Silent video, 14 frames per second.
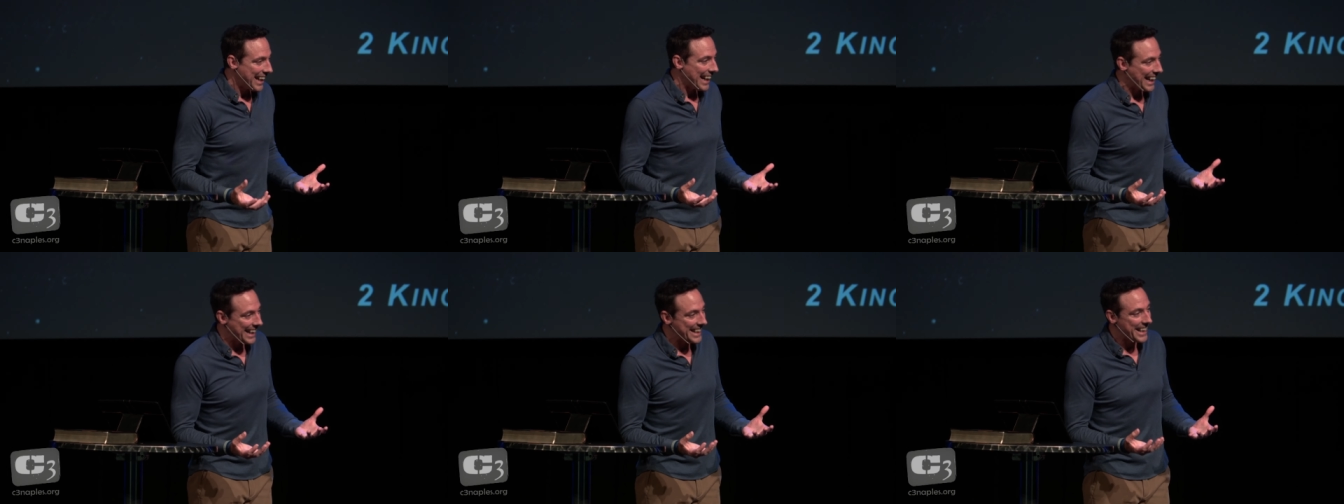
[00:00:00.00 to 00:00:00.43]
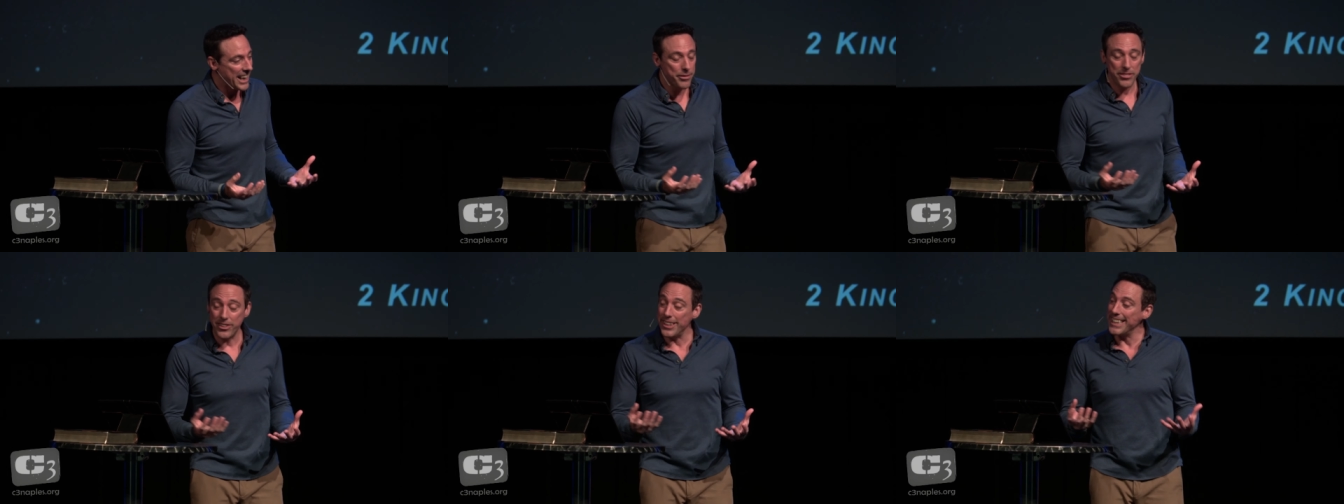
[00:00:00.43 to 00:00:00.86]
And I've
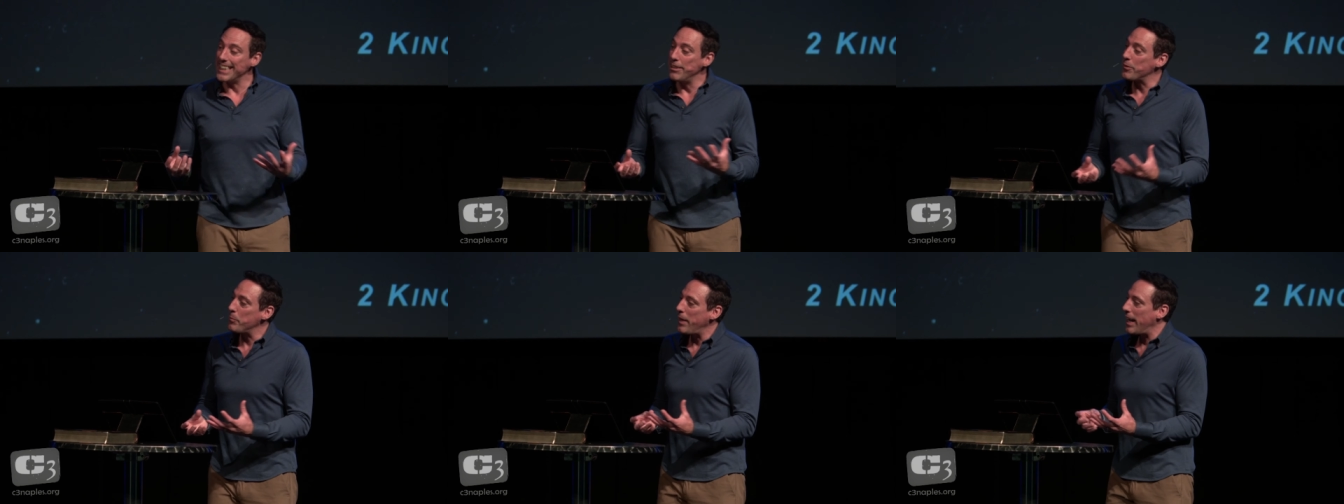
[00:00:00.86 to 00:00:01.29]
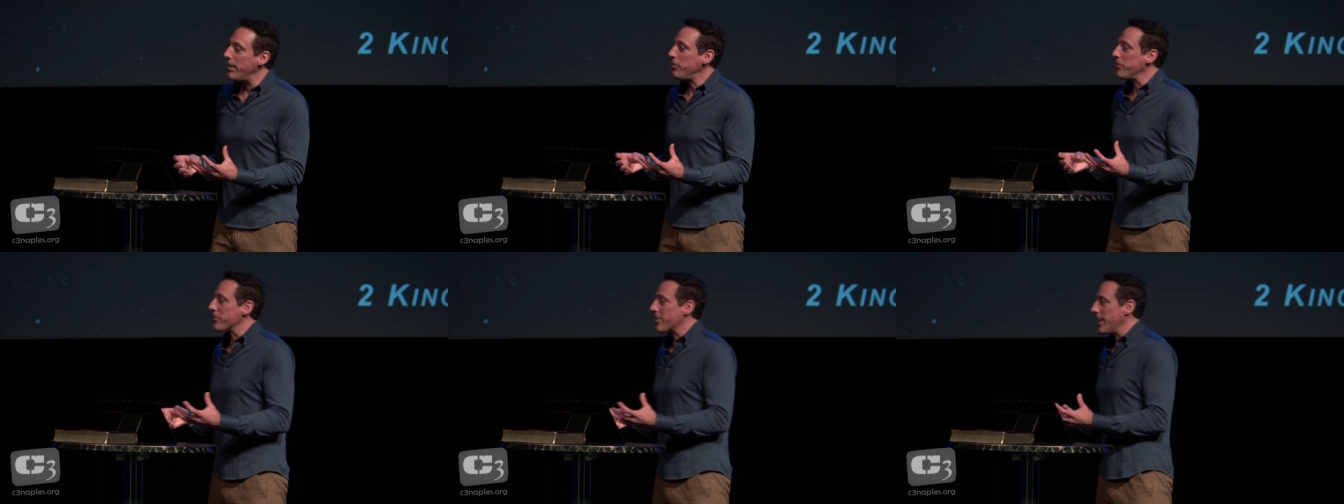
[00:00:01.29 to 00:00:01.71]
seen even
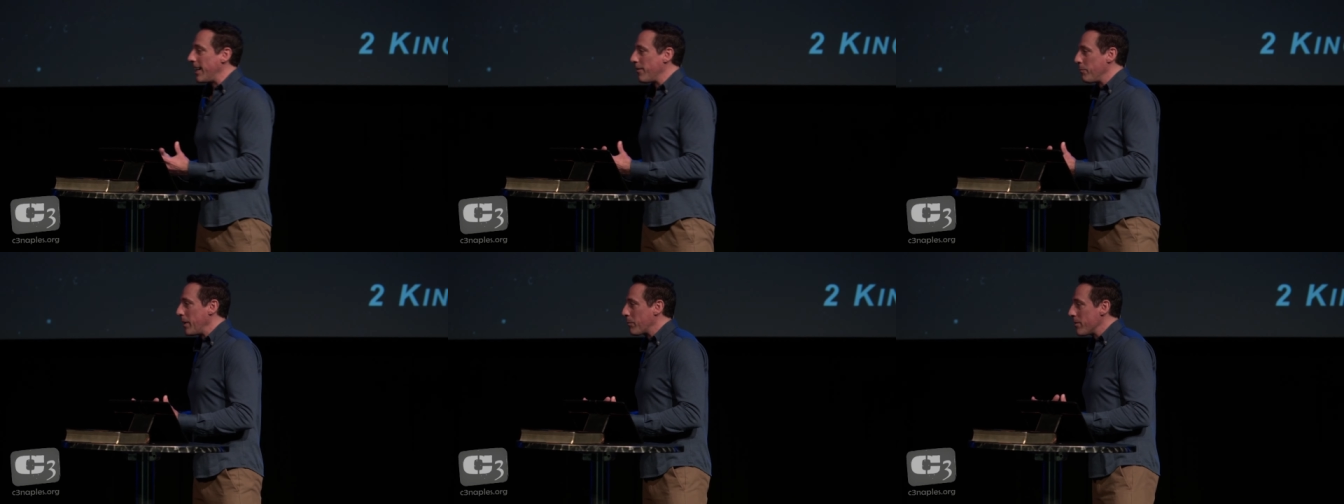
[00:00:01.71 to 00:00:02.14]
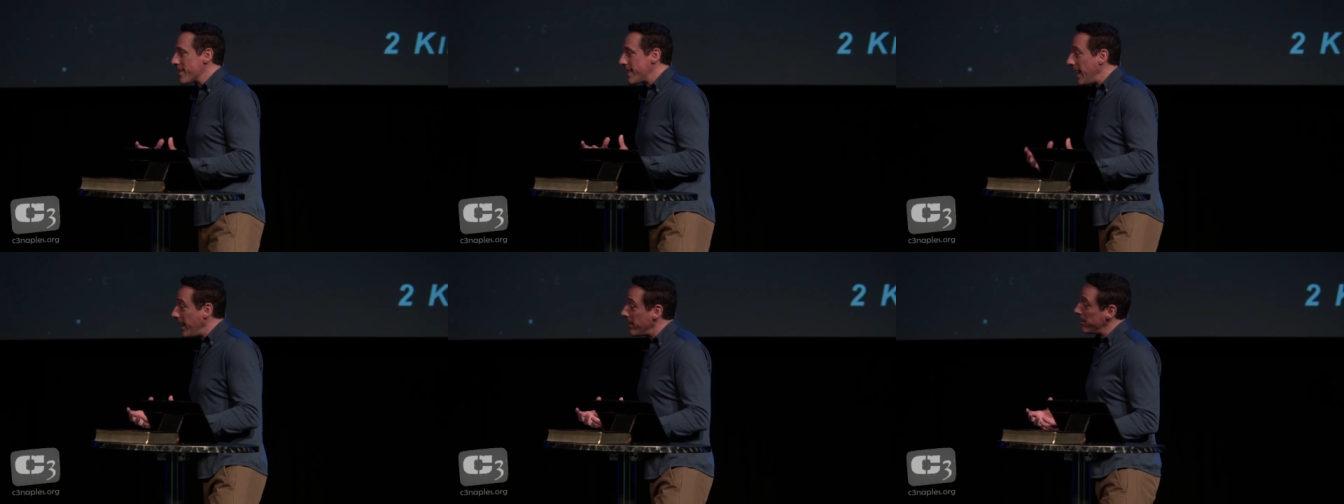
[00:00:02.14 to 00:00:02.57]
pastors kind of make
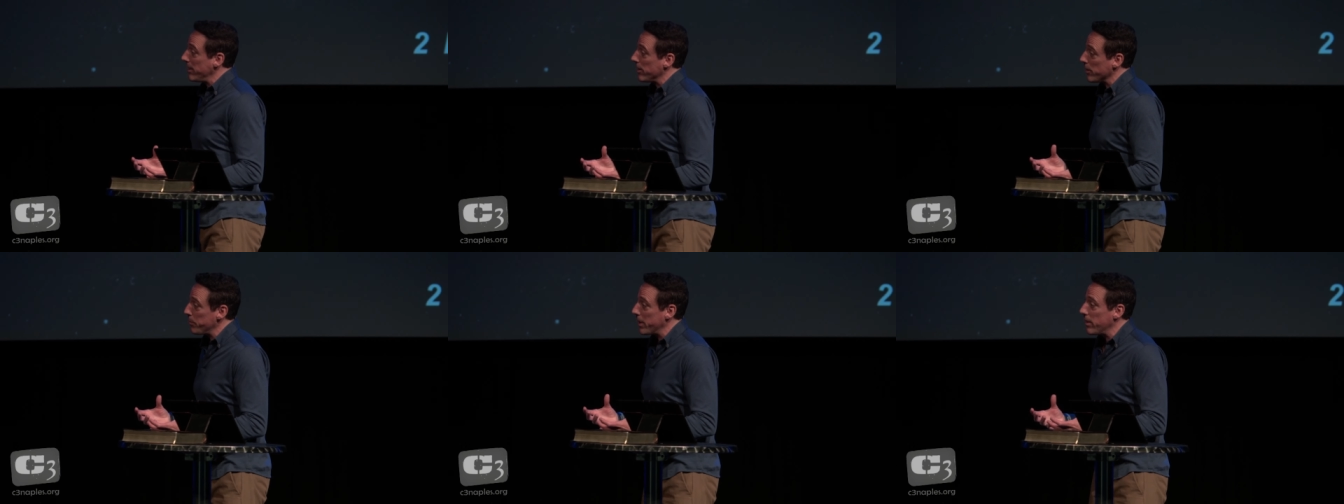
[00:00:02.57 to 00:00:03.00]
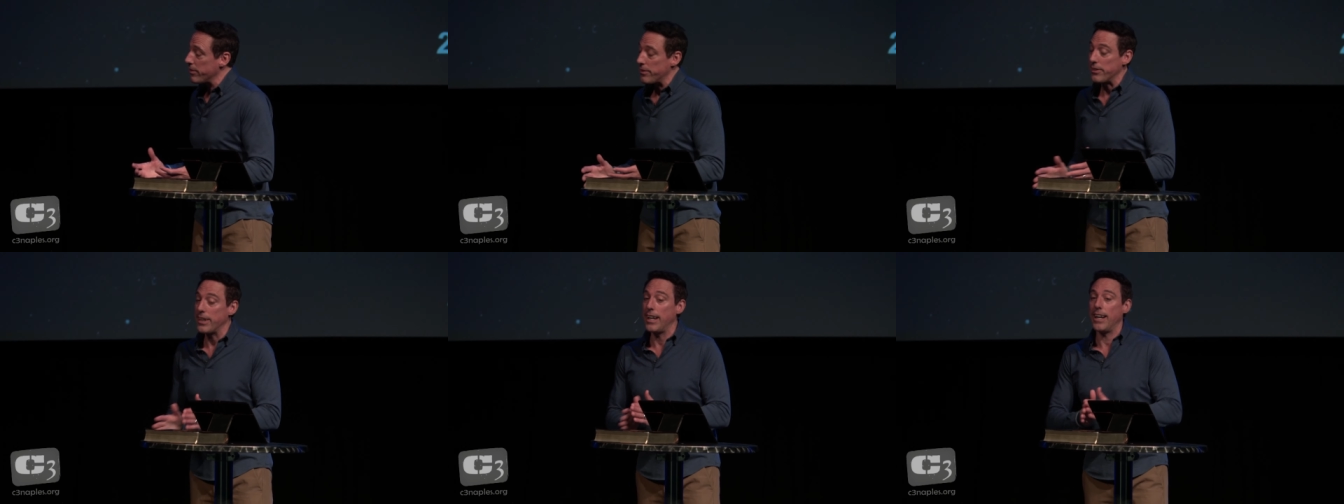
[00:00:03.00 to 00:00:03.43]
mistakes here because
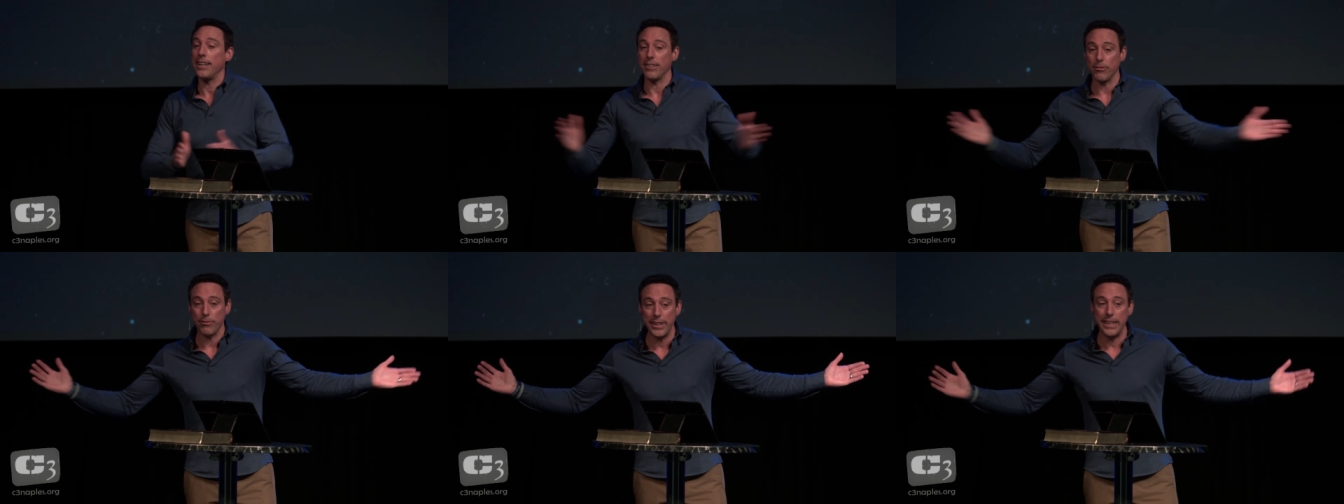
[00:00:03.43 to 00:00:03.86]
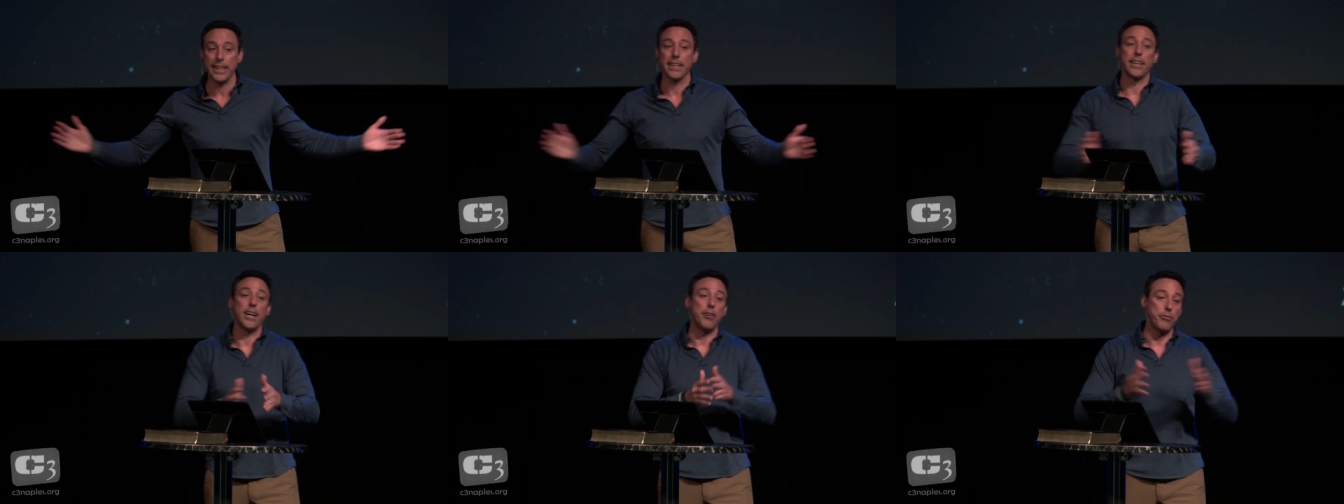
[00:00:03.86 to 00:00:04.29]
they're not reading
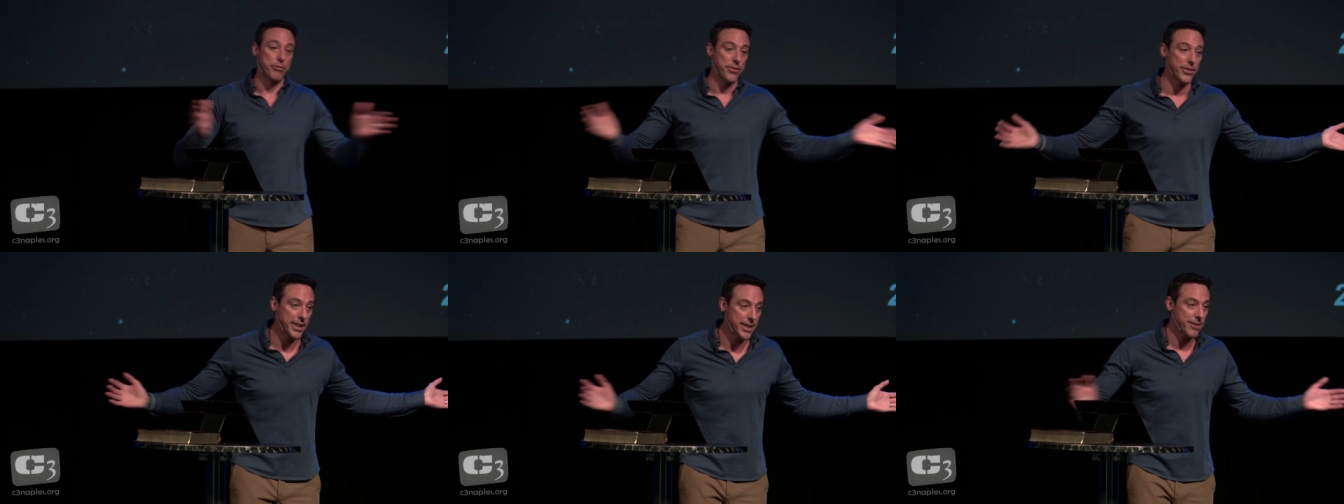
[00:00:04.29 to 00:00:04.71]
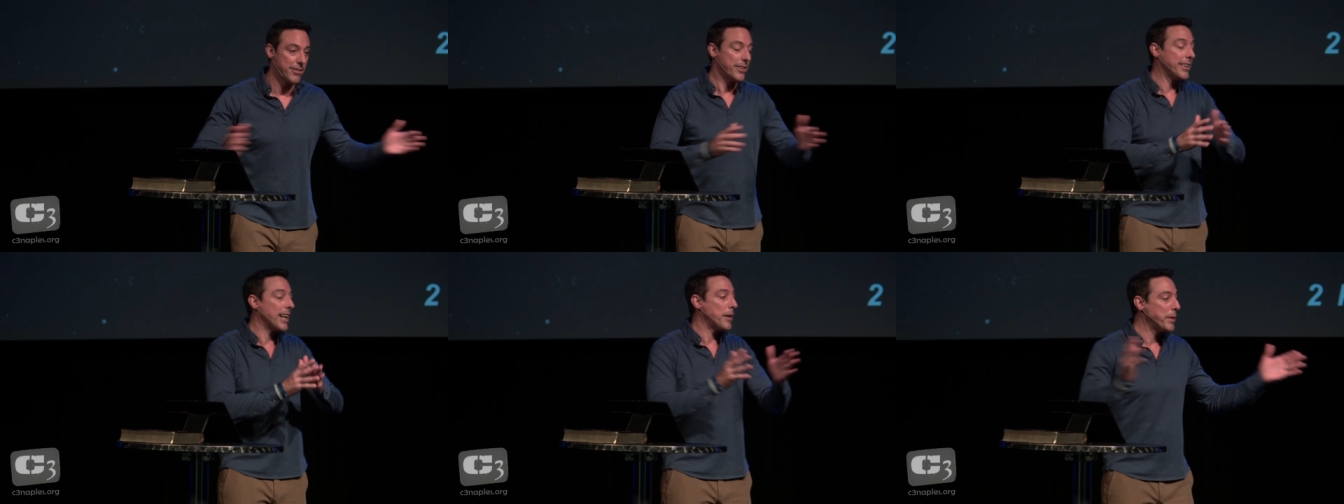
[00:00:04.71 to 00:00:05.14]
enough. They're not, you
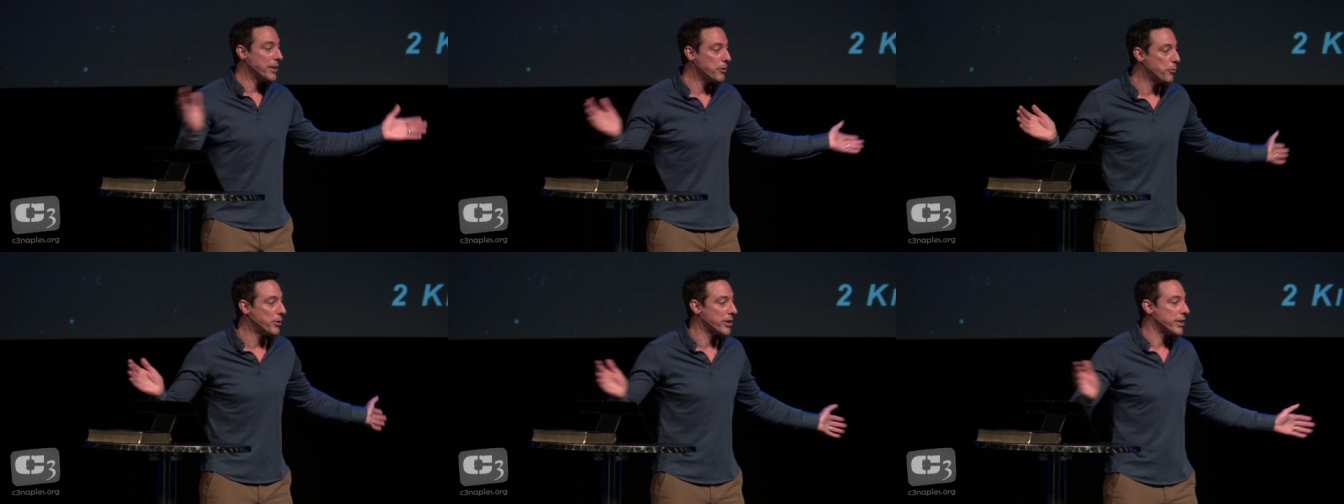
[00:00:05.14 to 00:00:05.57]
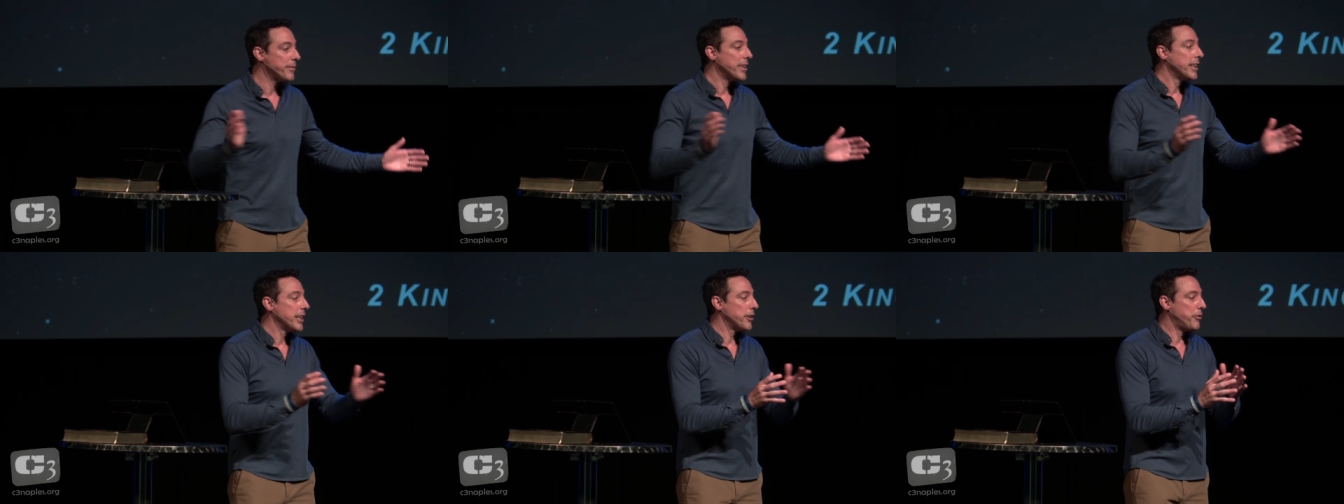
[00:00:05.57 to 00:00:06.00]
got to be in the Word
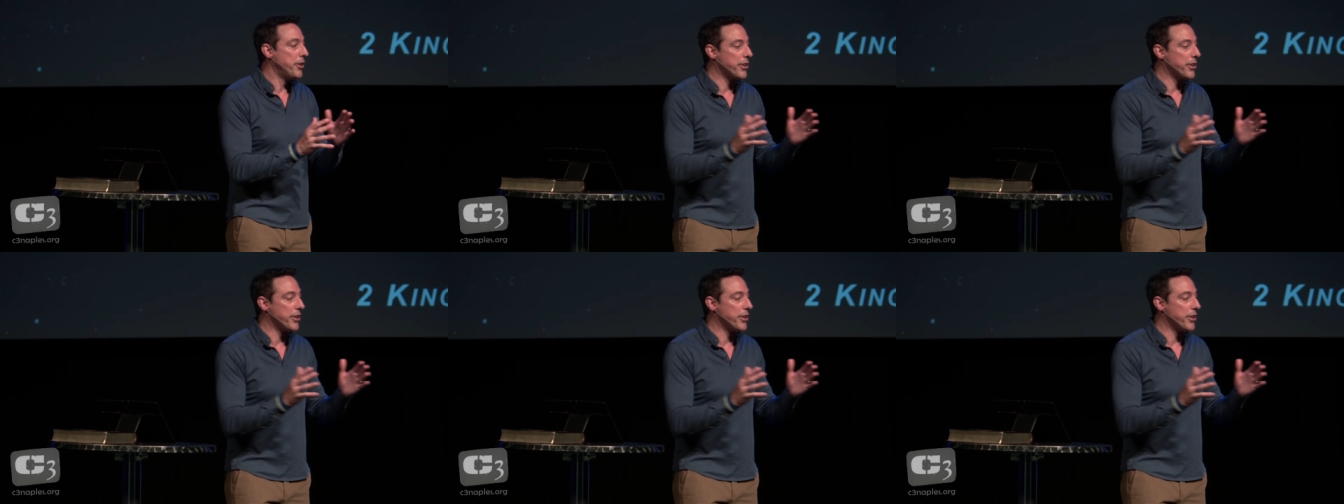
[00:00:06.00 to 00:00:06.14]
if you're